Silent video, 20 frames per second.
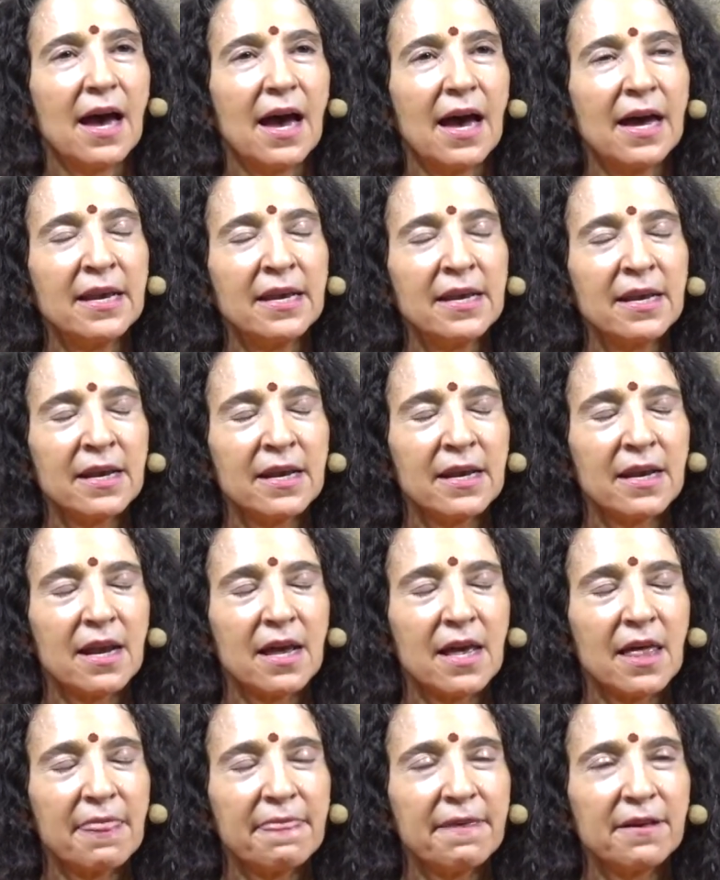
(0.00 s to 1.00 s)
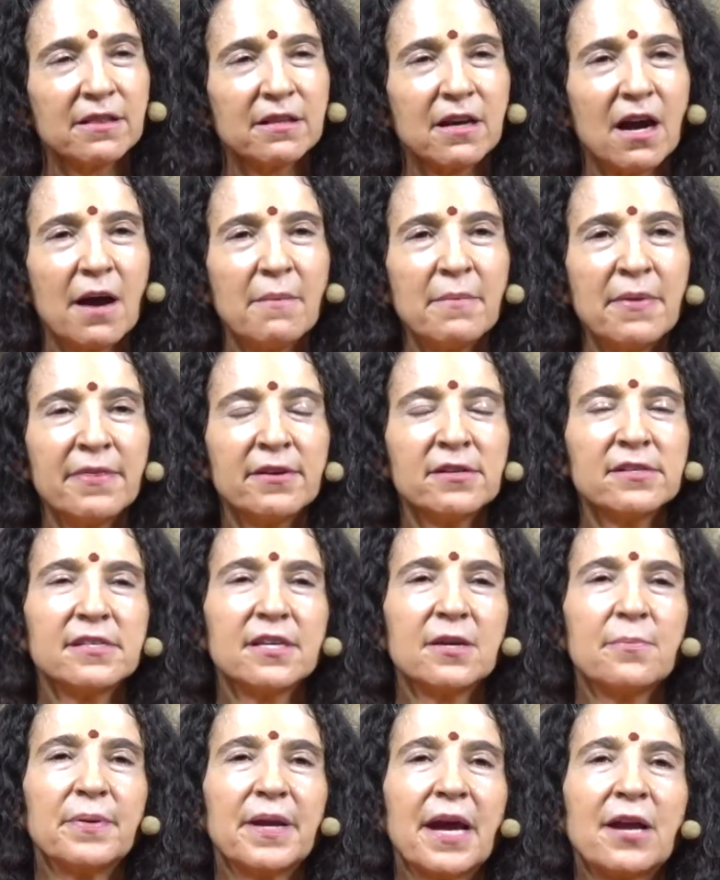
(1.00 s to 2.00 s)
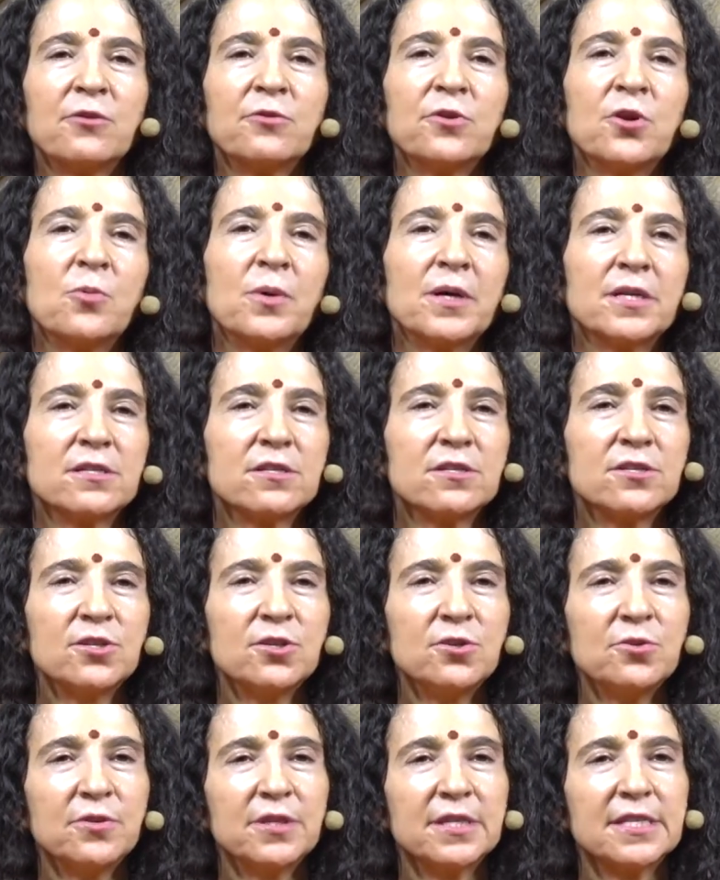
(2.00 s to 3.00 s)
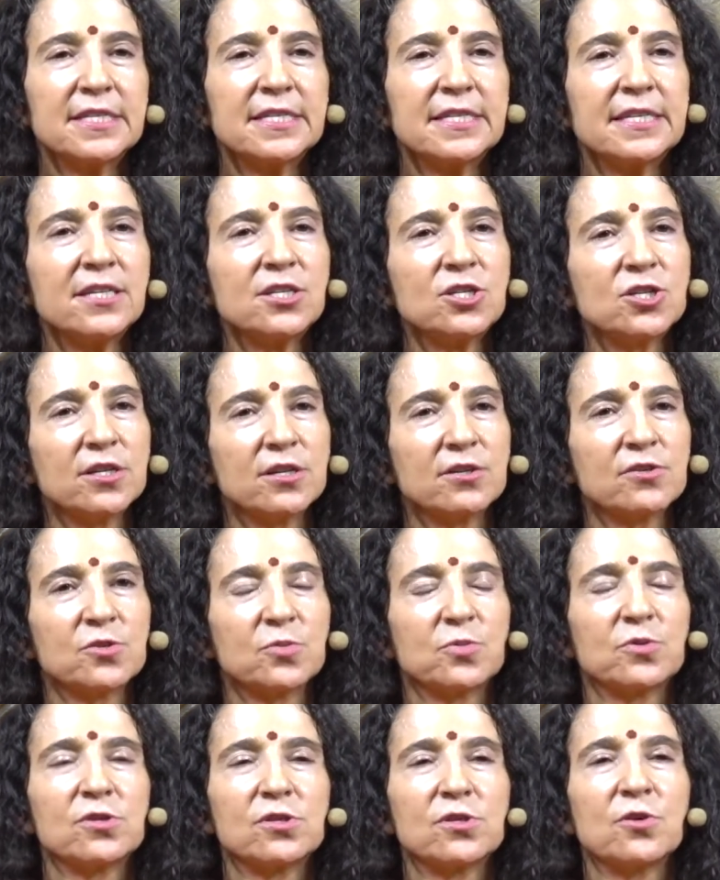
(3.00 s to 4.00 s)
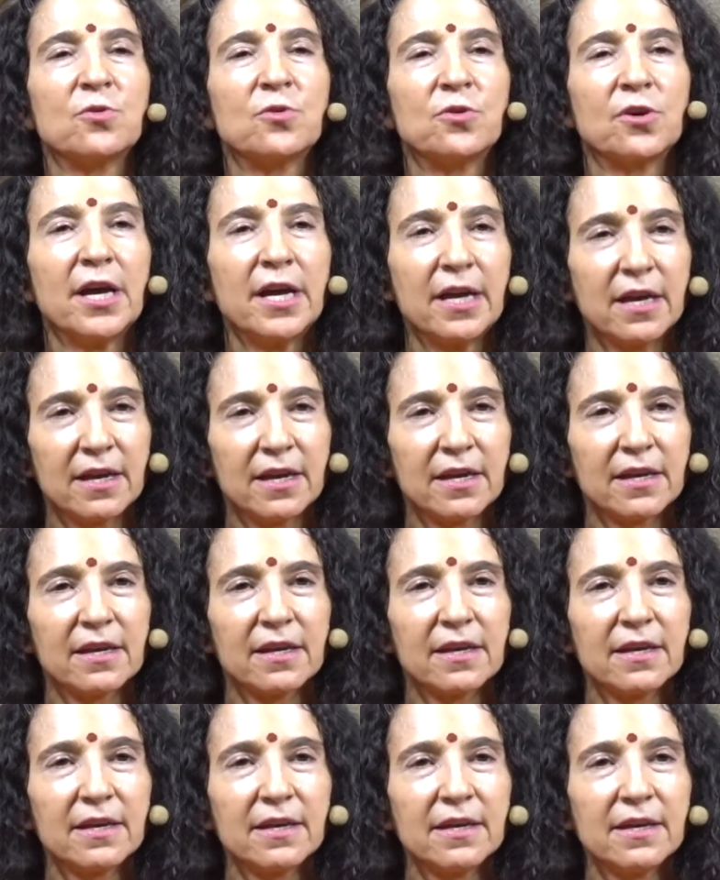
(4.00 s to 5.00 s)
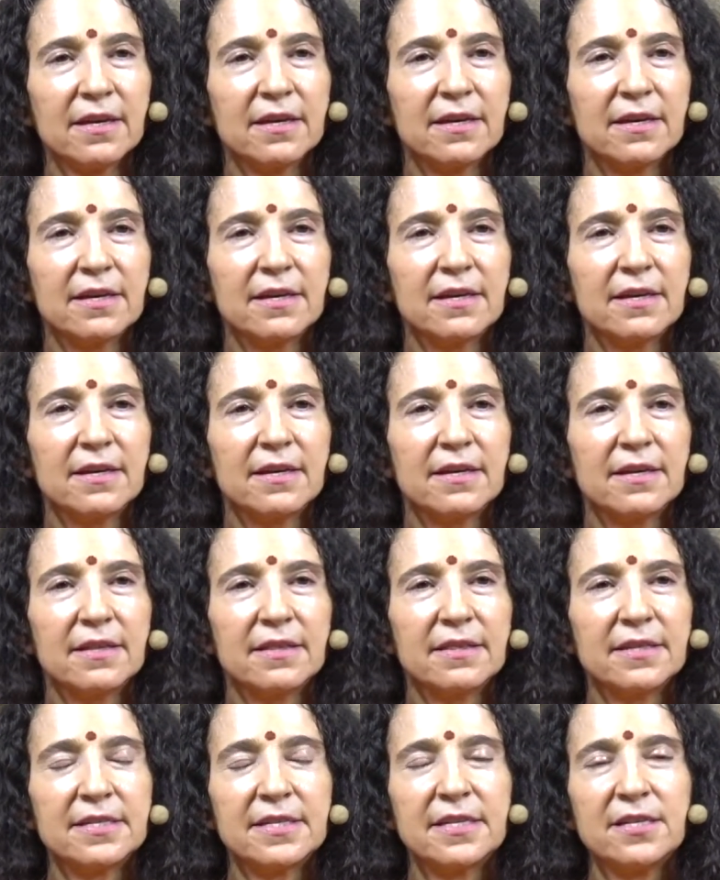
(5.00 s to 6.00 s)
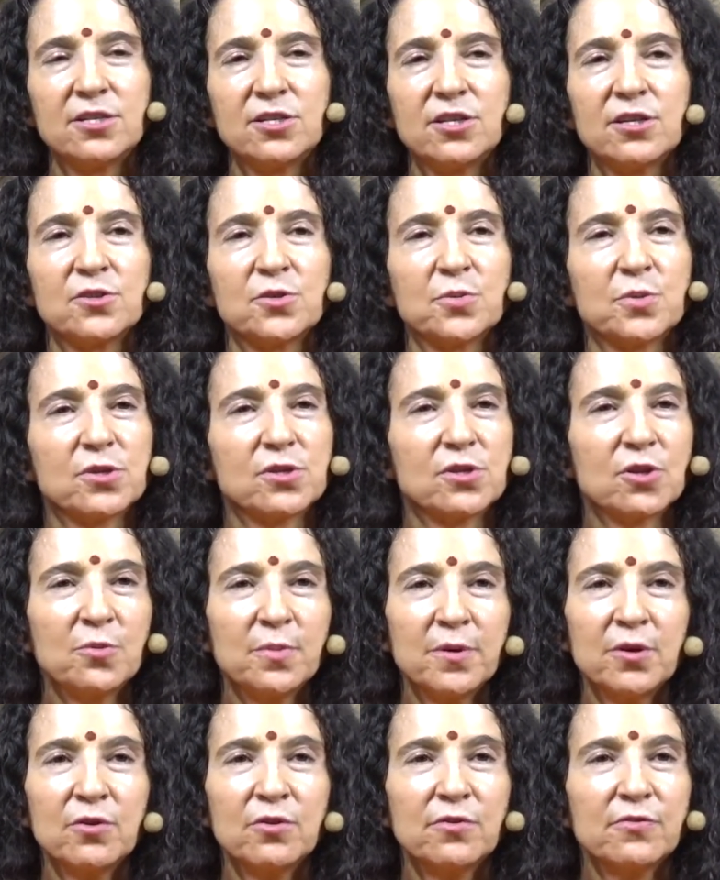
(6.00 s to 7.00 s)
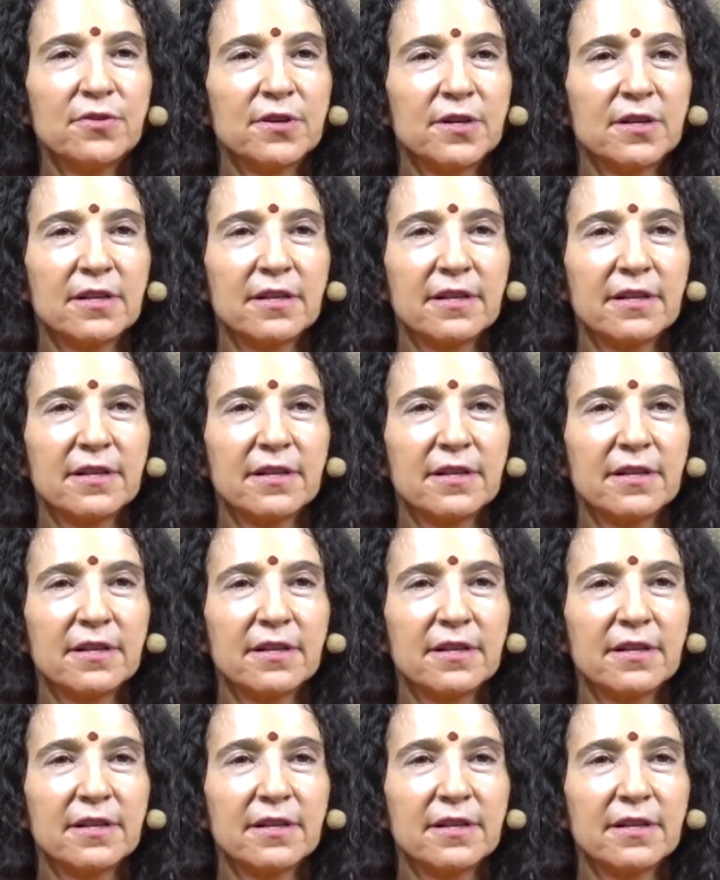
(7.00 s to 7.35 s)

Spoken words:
And they'll come and they'll say, "But I don't know what to do. The teachings were so great. The teachings were so beautiful.